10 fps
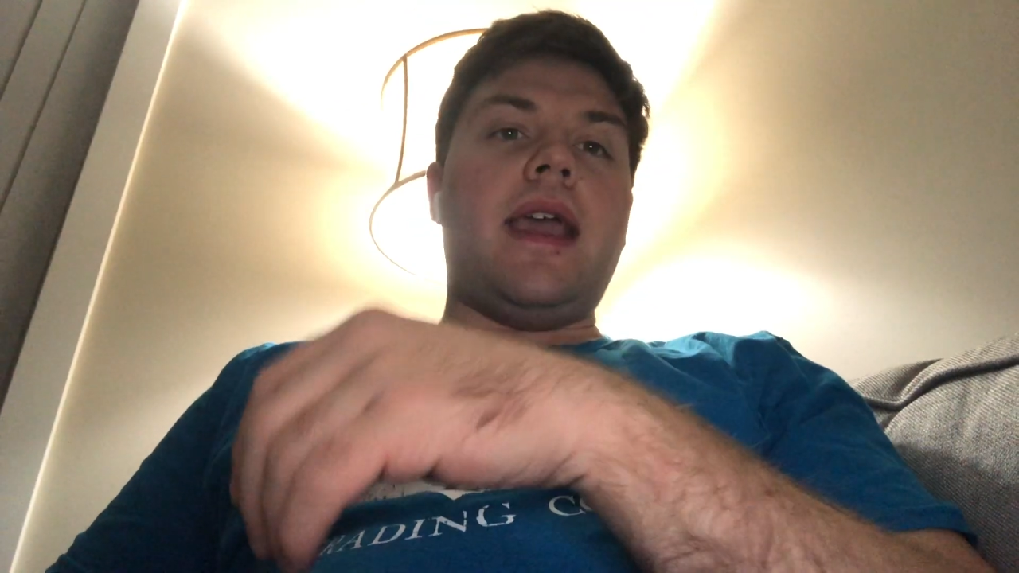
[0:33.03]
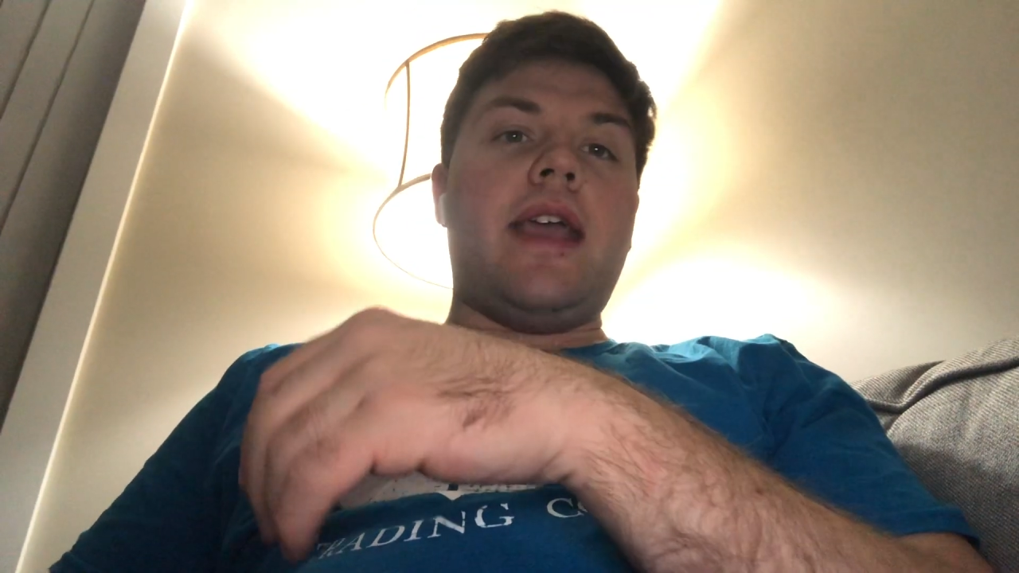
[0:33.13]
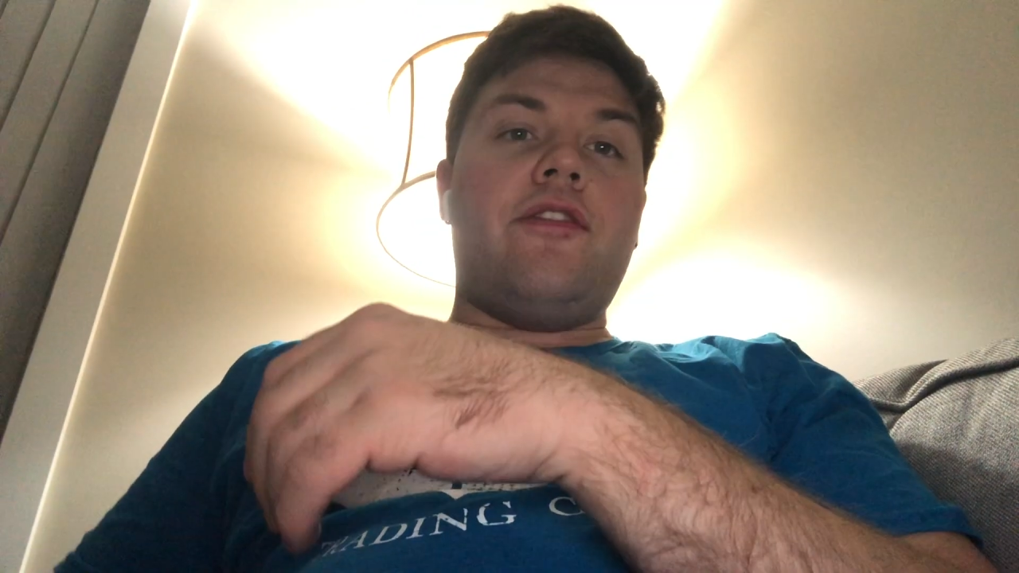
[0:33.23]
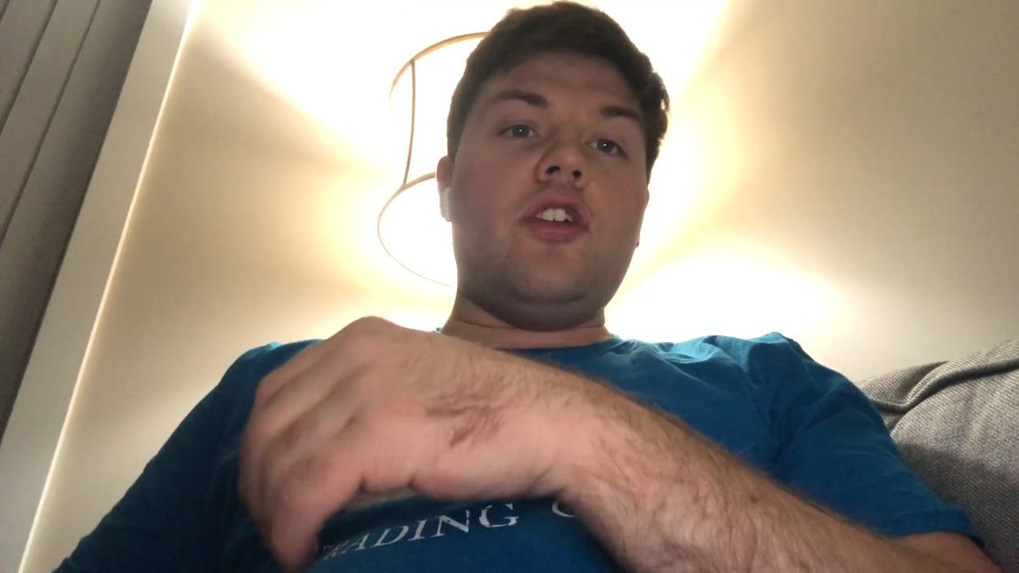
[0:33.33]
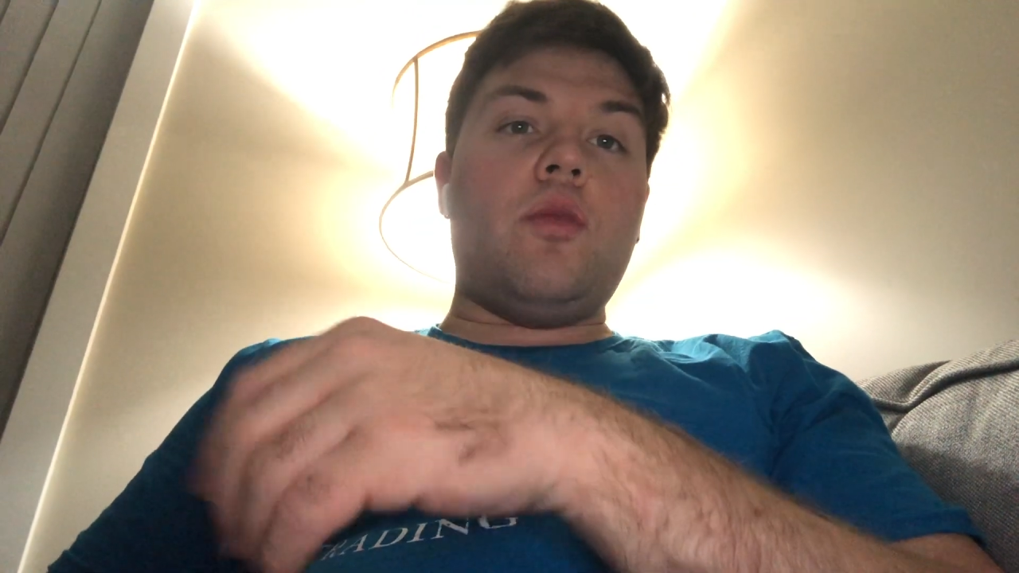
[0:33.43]

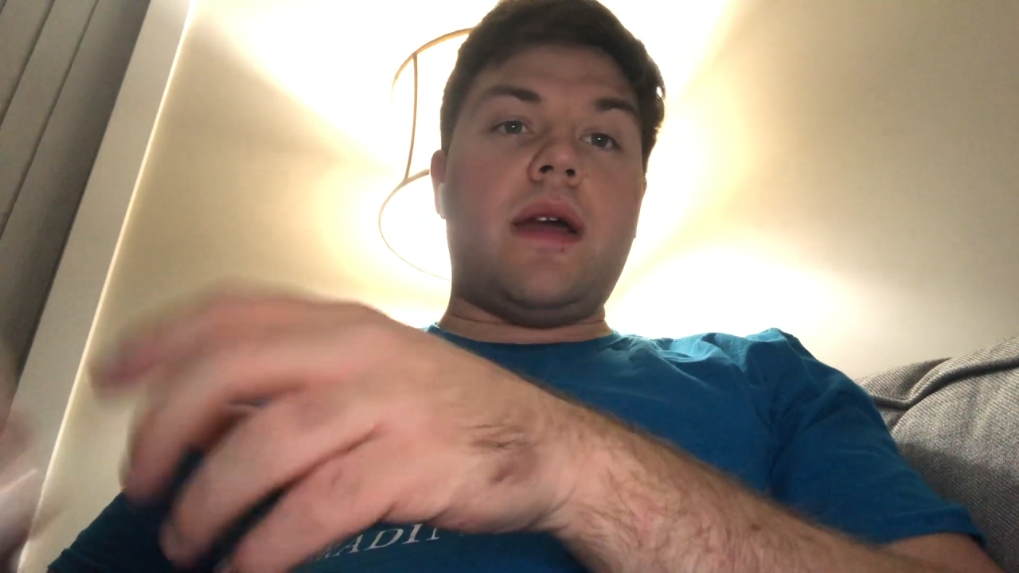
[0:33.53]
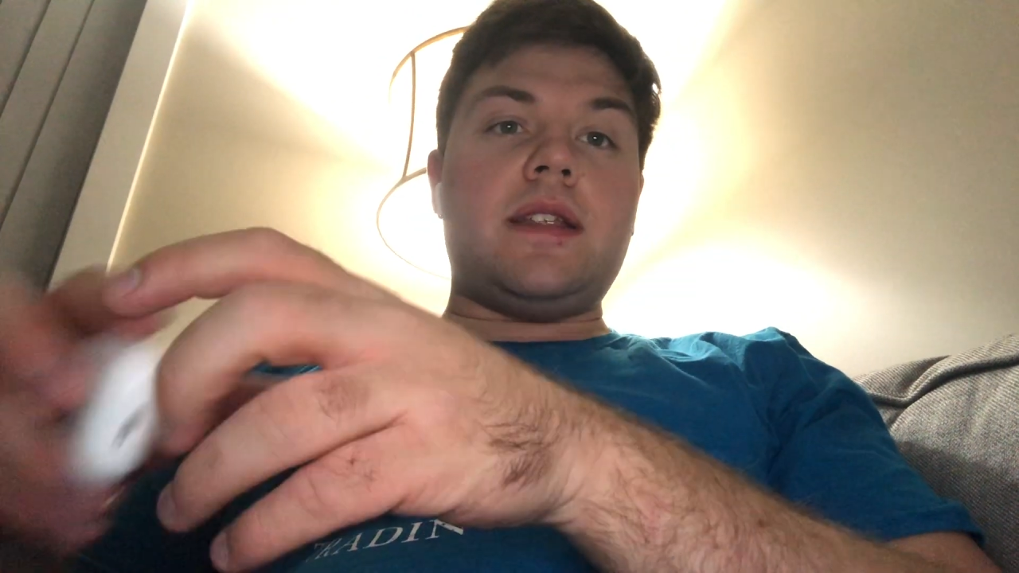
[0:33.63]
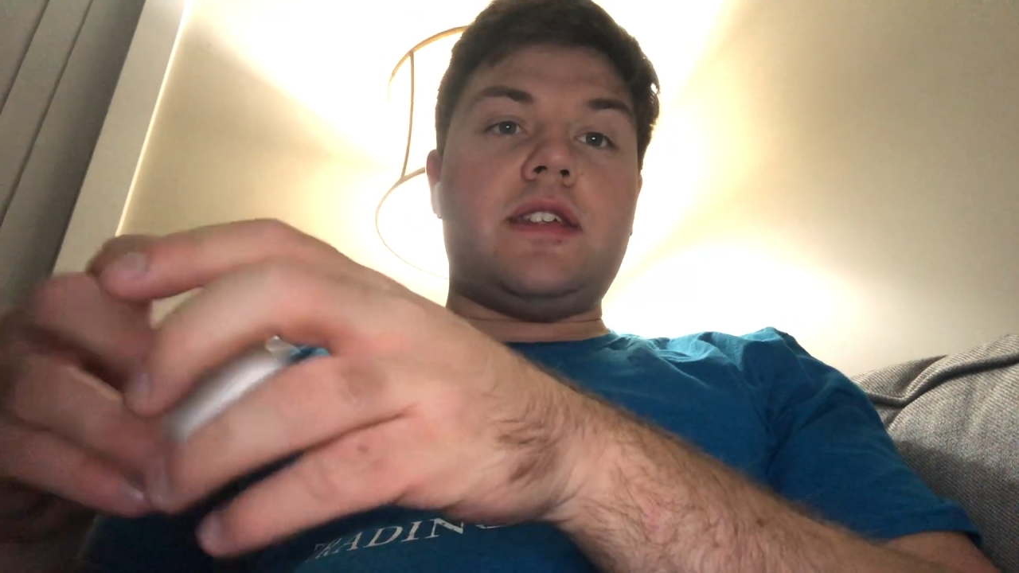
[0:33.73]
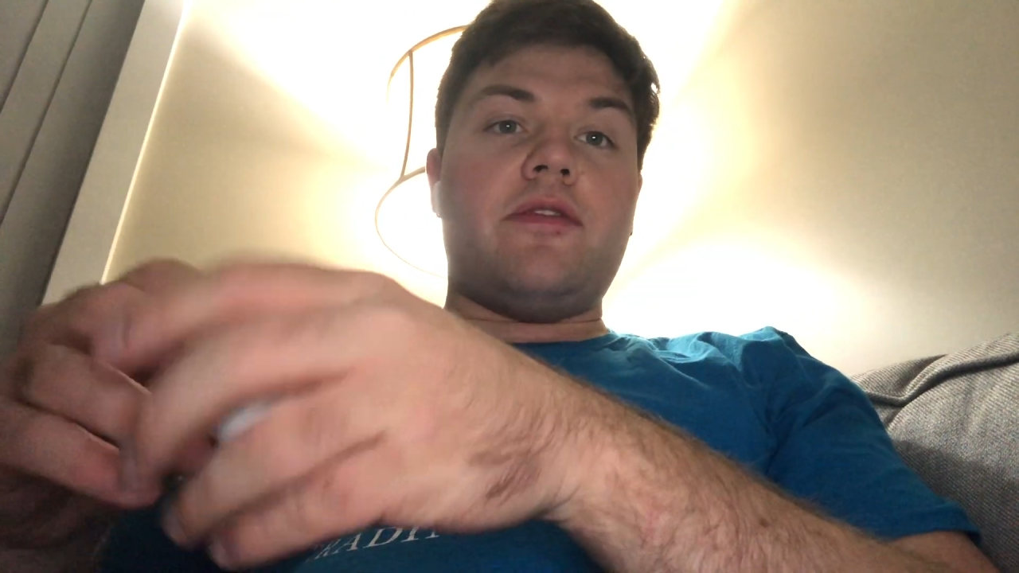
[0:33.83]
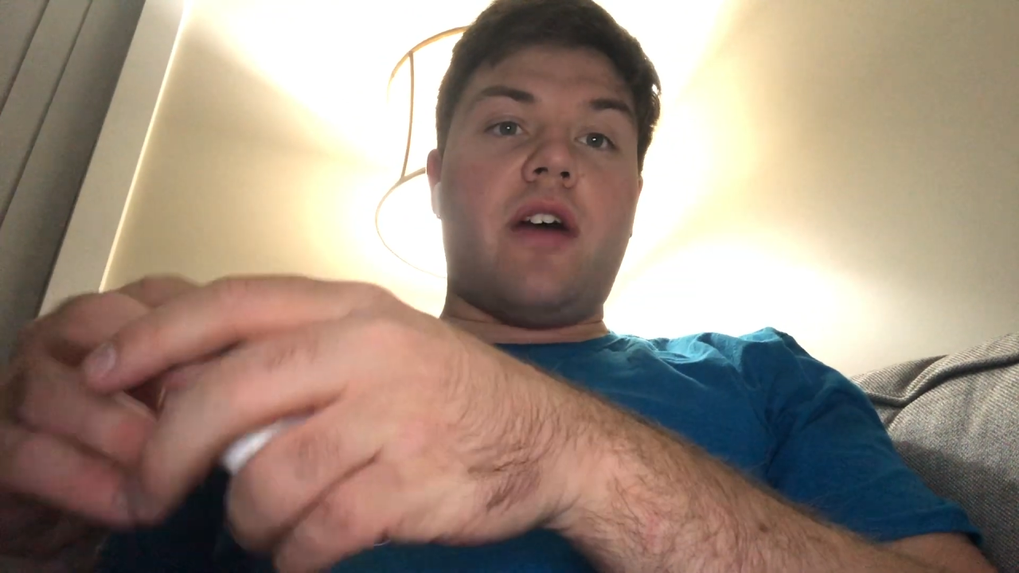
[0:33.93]
If you went to